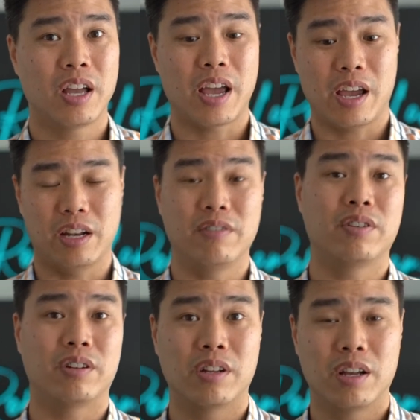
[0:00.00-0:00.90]
and
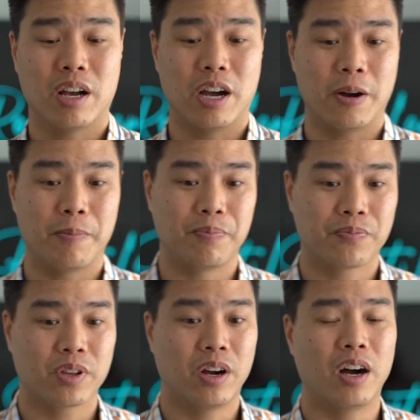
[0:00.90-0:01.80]
even
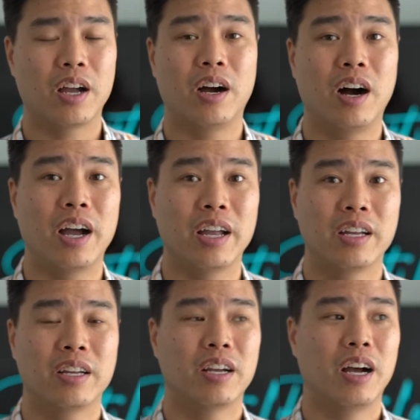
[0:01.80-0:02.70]
high I
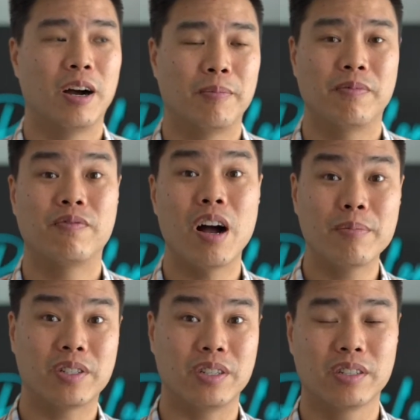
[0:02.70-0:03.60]

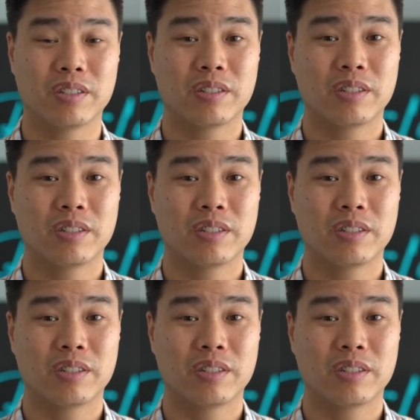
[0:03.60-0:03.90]
pharmacists,